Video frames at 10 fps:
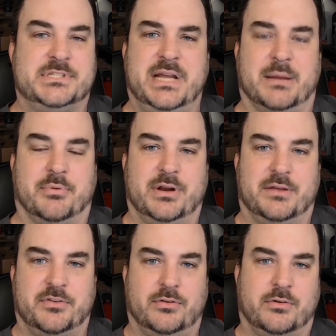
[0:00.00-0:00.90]
printed
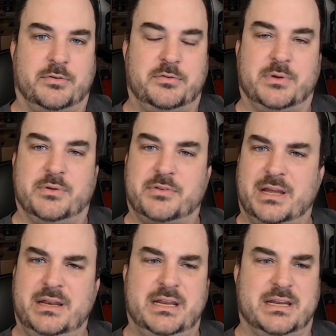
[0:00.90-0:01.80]
out this little Christmas tree. It was
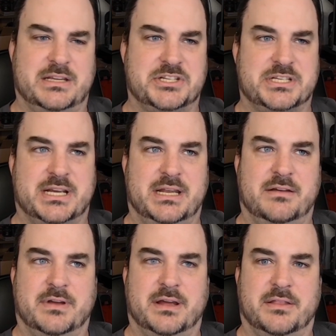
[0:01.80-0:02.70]
kind of neat. It just kind
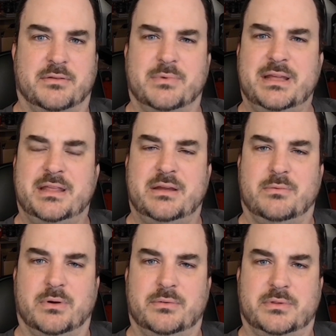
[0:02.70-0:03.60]
of, the way they
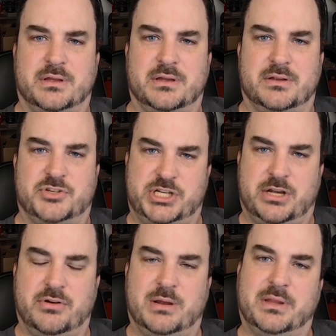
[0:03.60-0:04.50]
wrote the G
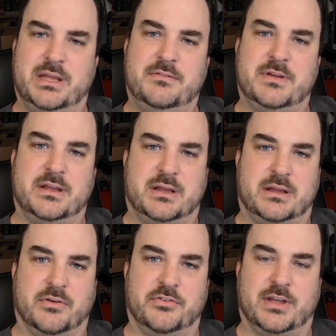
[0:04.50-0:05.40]
code, I believe, it
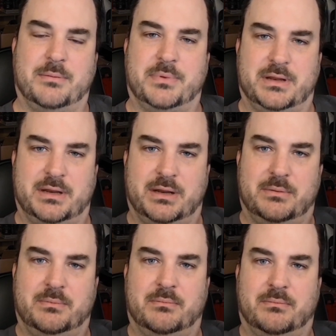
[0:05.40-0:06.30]
goes up and then
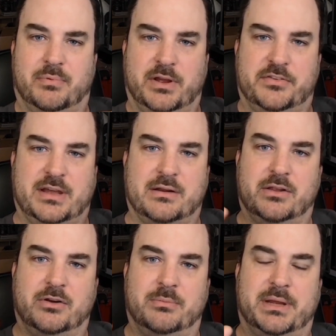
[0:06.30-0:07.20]
it brings out a
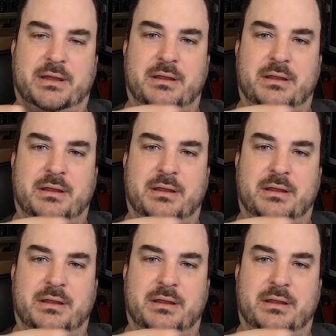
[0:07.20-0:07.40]
little bit,